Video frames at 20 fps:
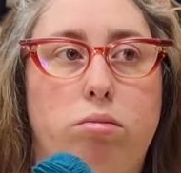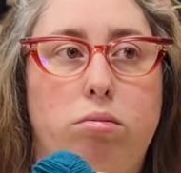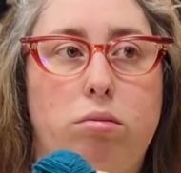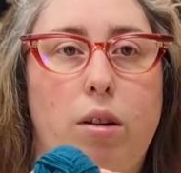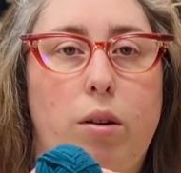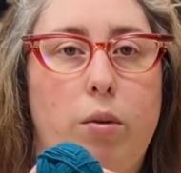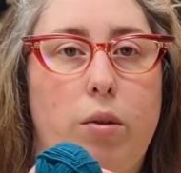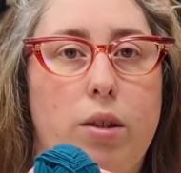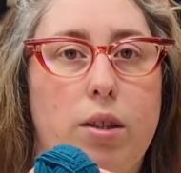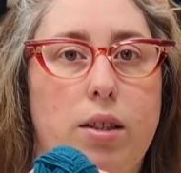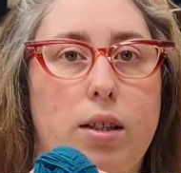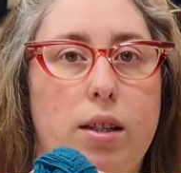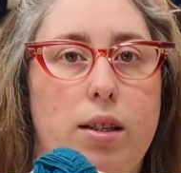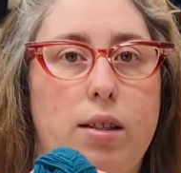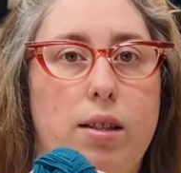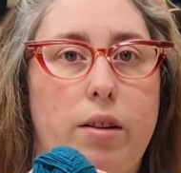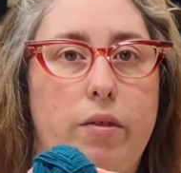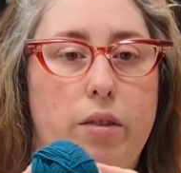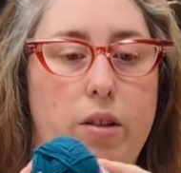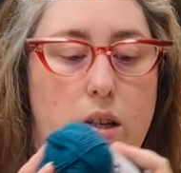I want to say
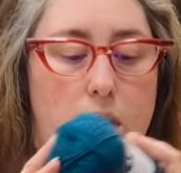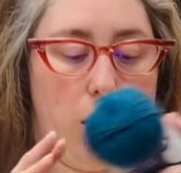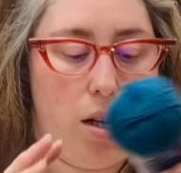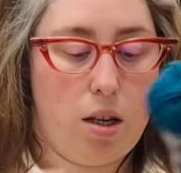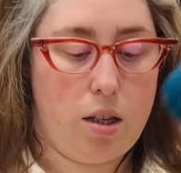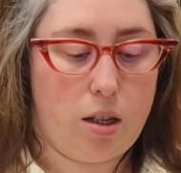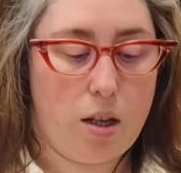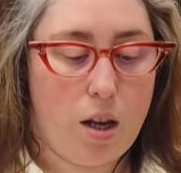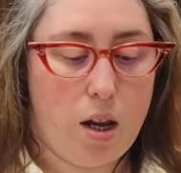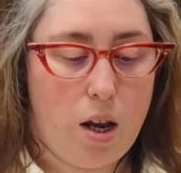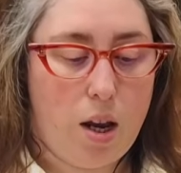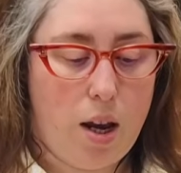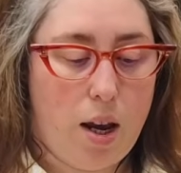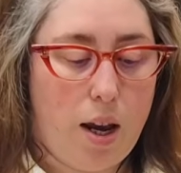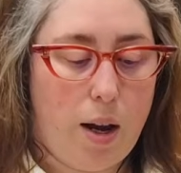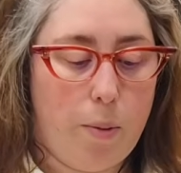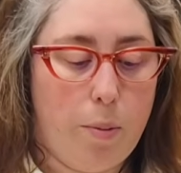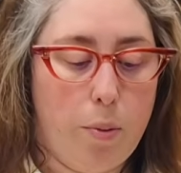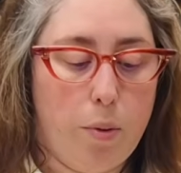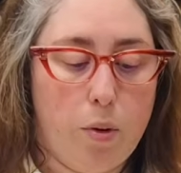7 years.
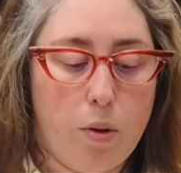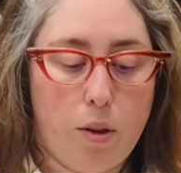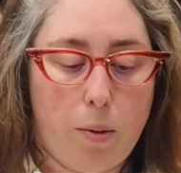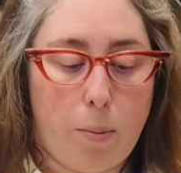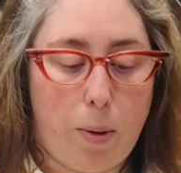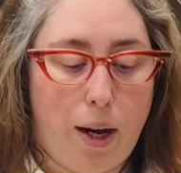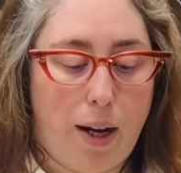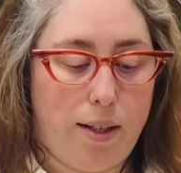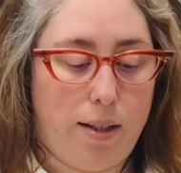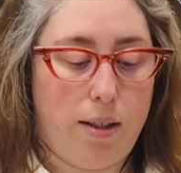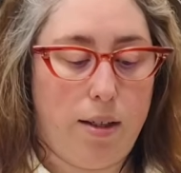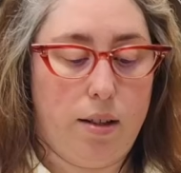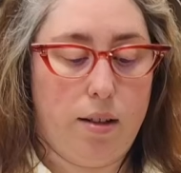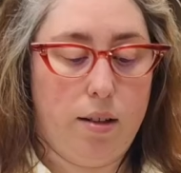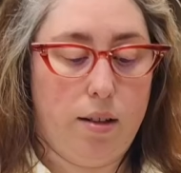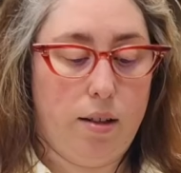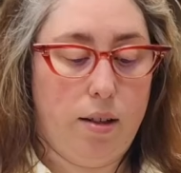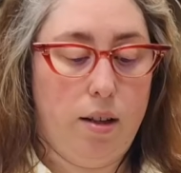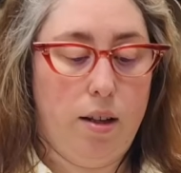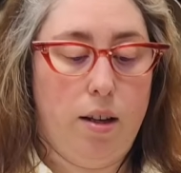I bought the
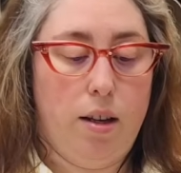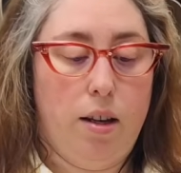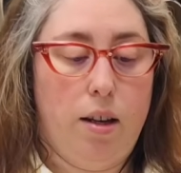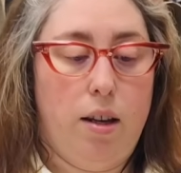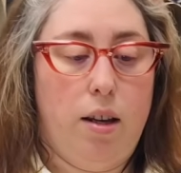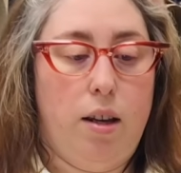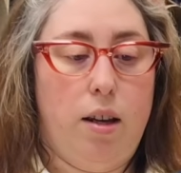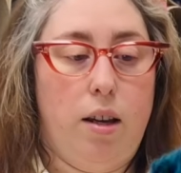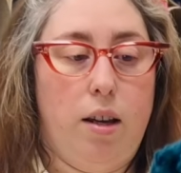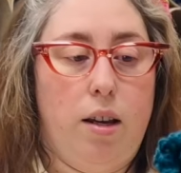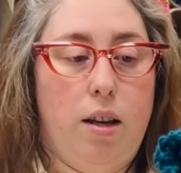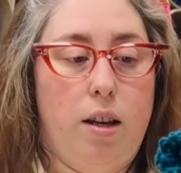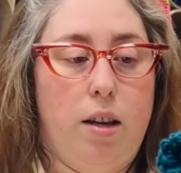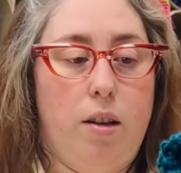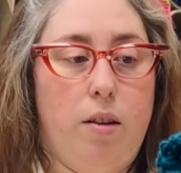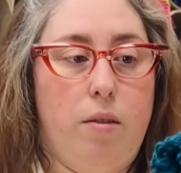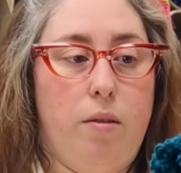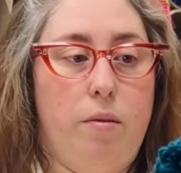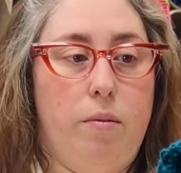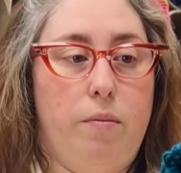pattern
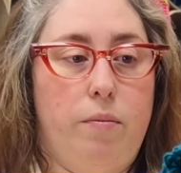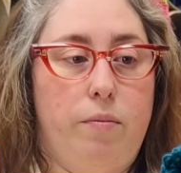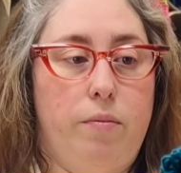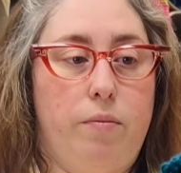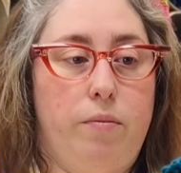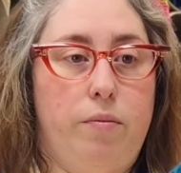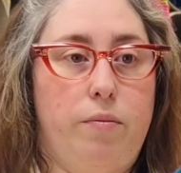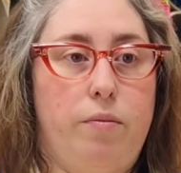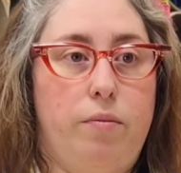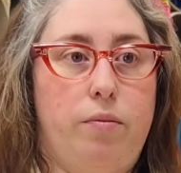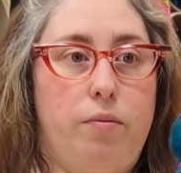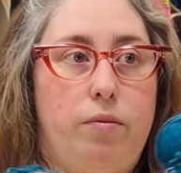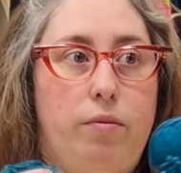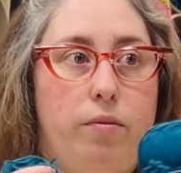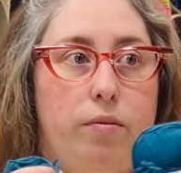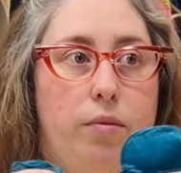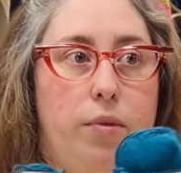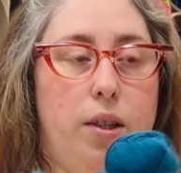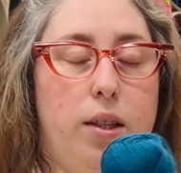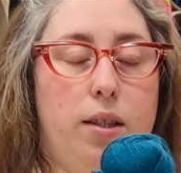in
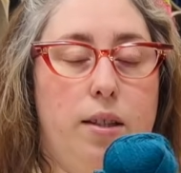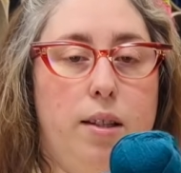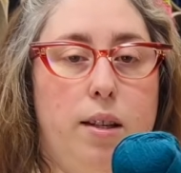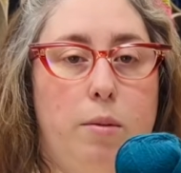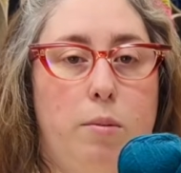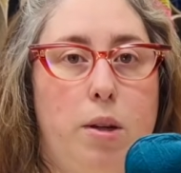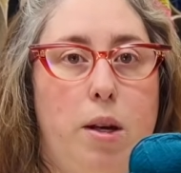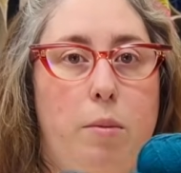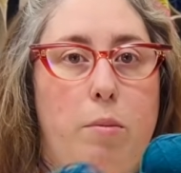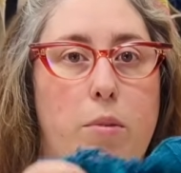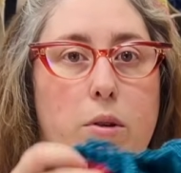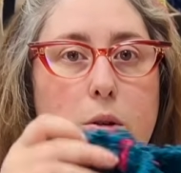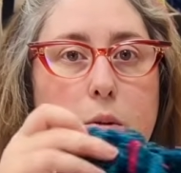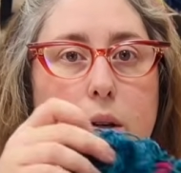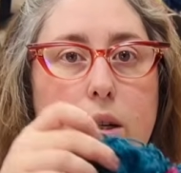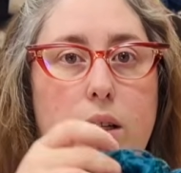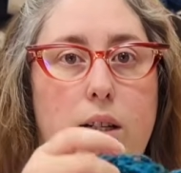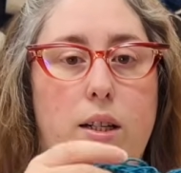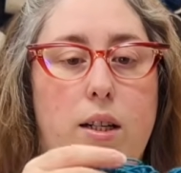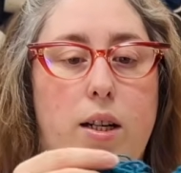September
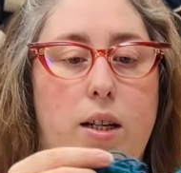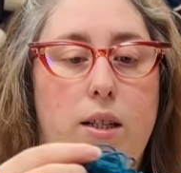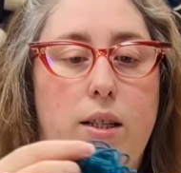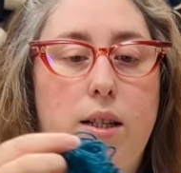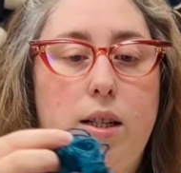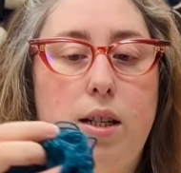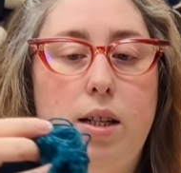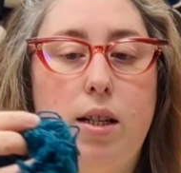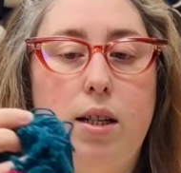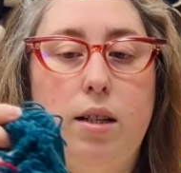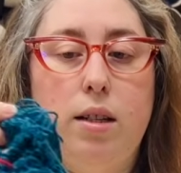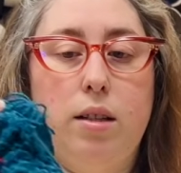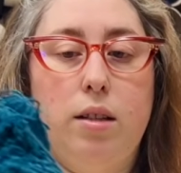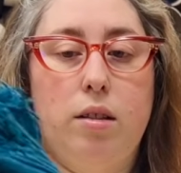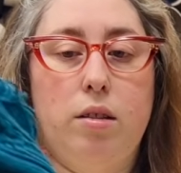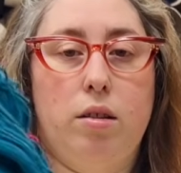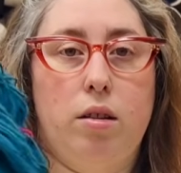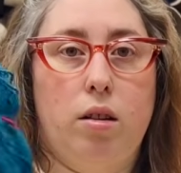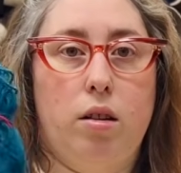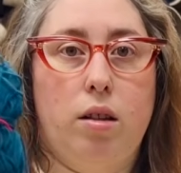2019,
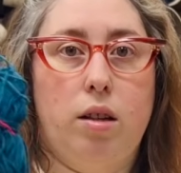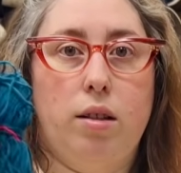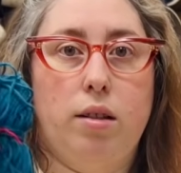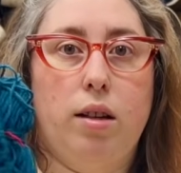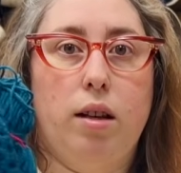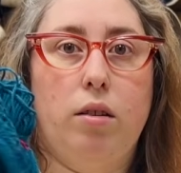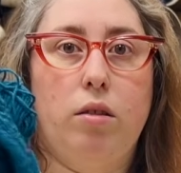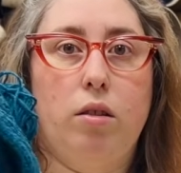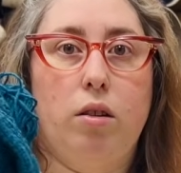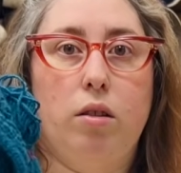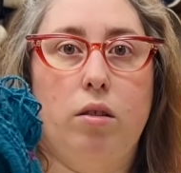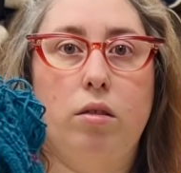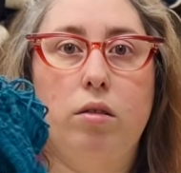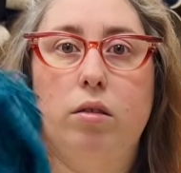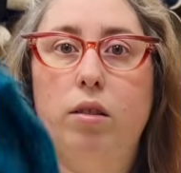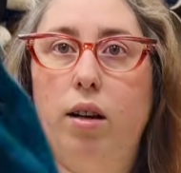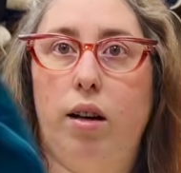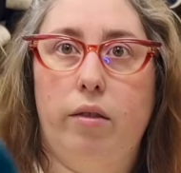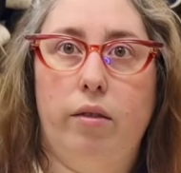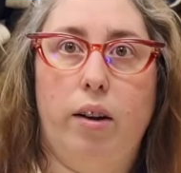so that's how long
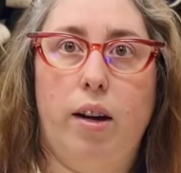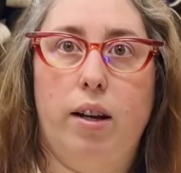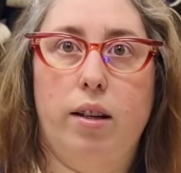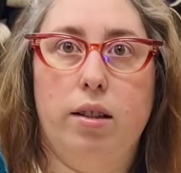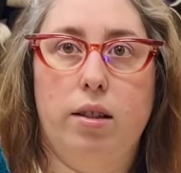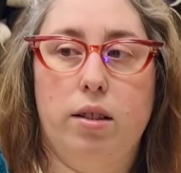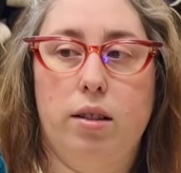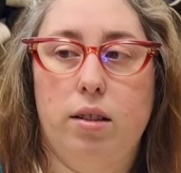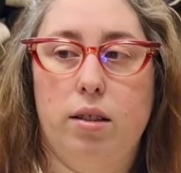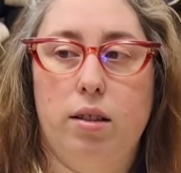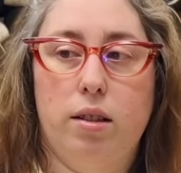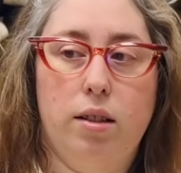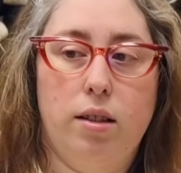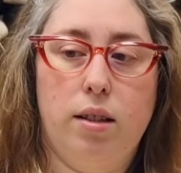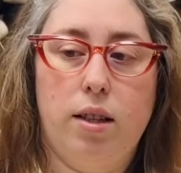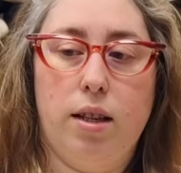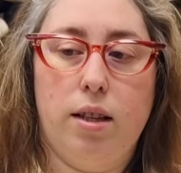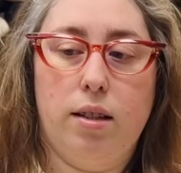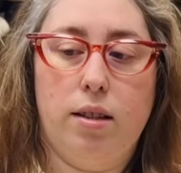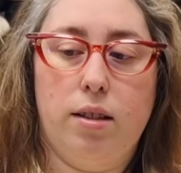I've had
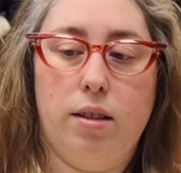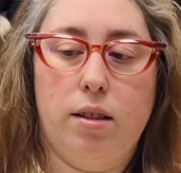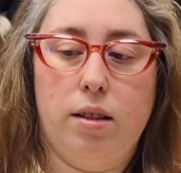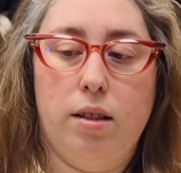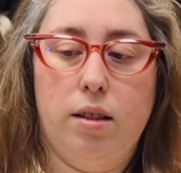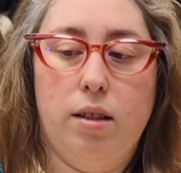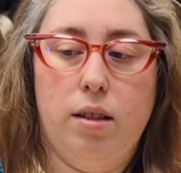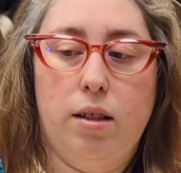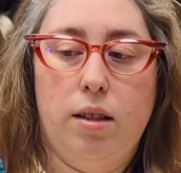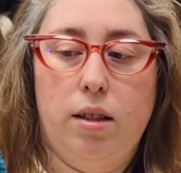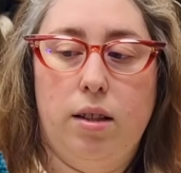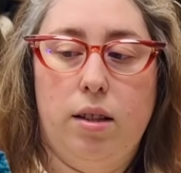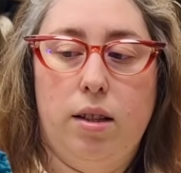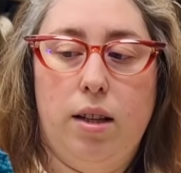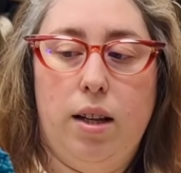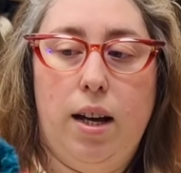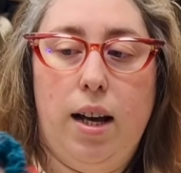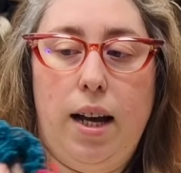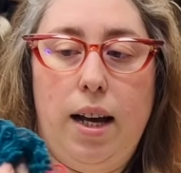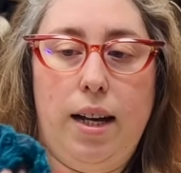this
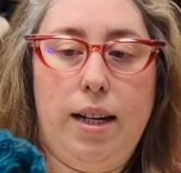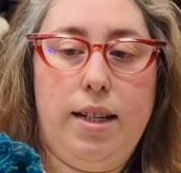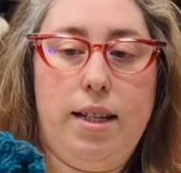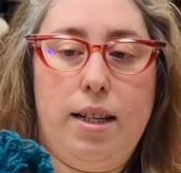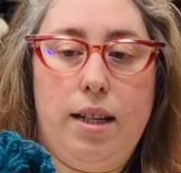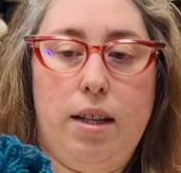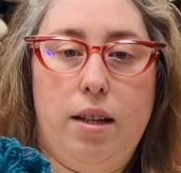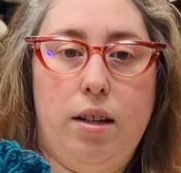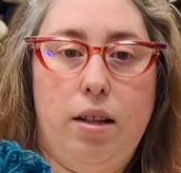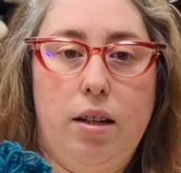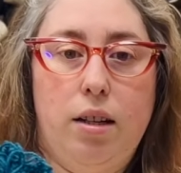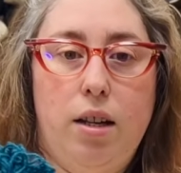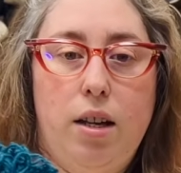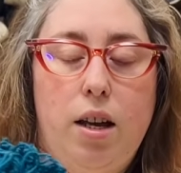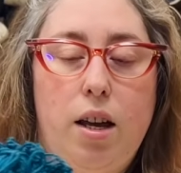idea.